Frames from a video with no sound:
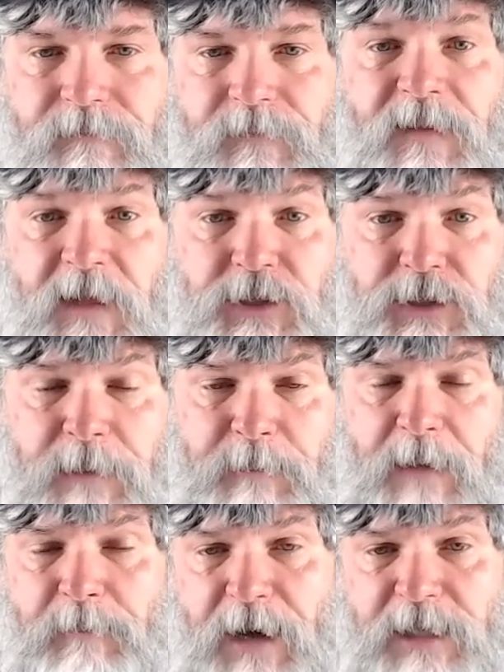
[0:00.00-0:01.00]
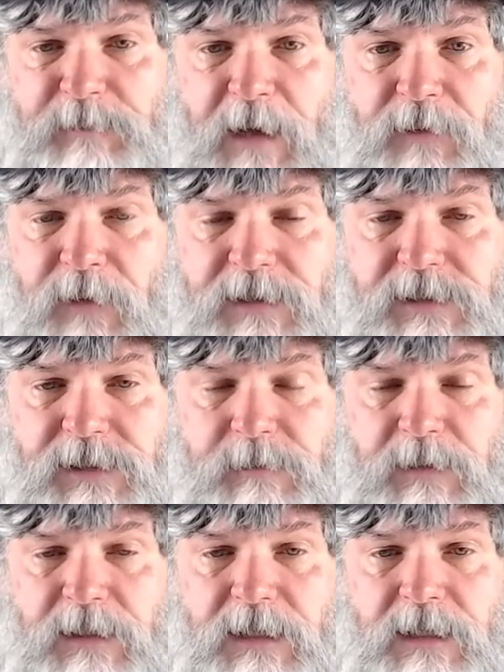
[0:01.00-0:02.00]
And they should be embarrassed by the racism.
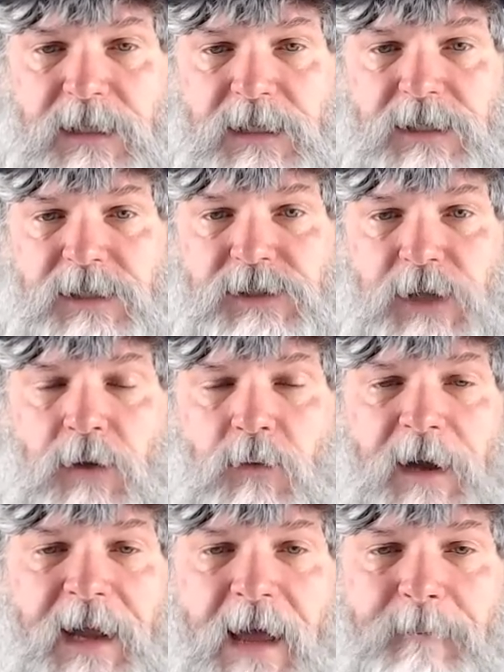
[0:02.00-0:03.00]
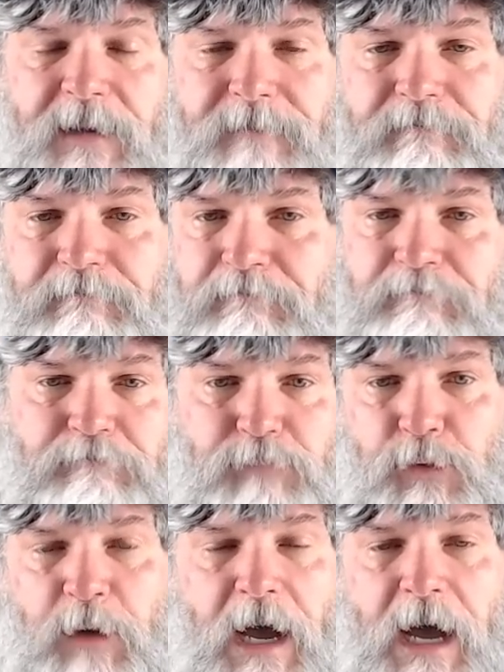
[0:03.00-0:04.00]
So what happened?
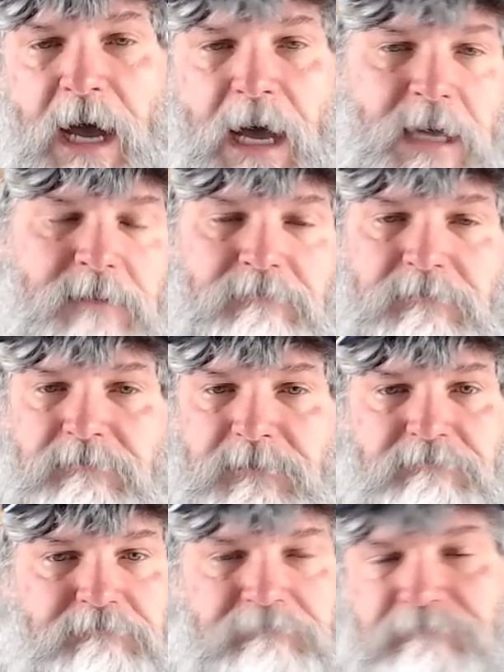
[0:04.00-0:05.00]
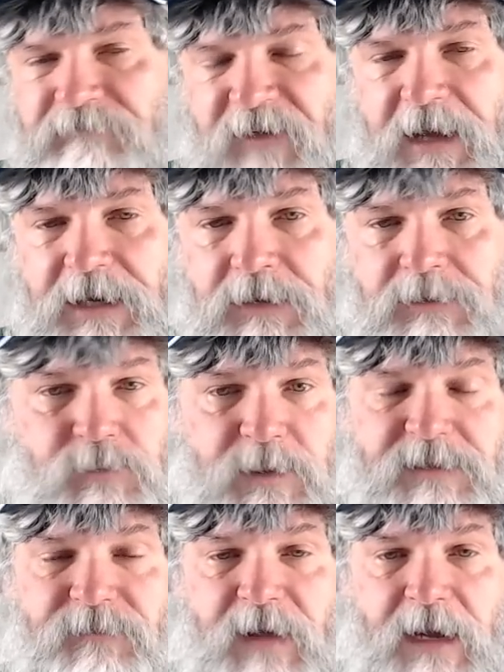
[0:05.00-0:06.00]
Bruhaha! fake news,
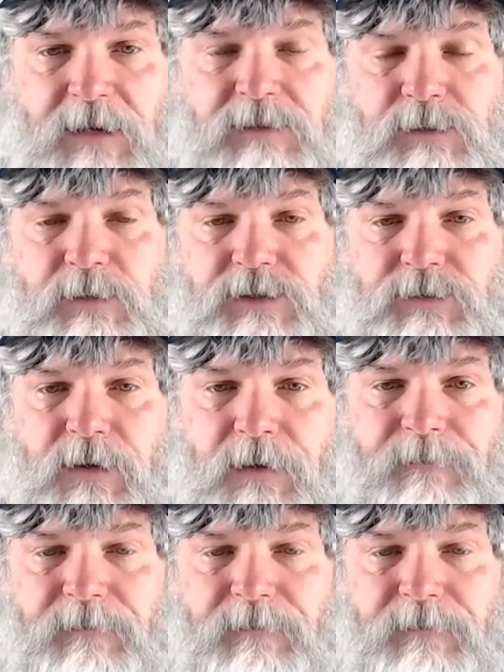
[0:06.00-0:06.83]
wasn't fake news, it was true.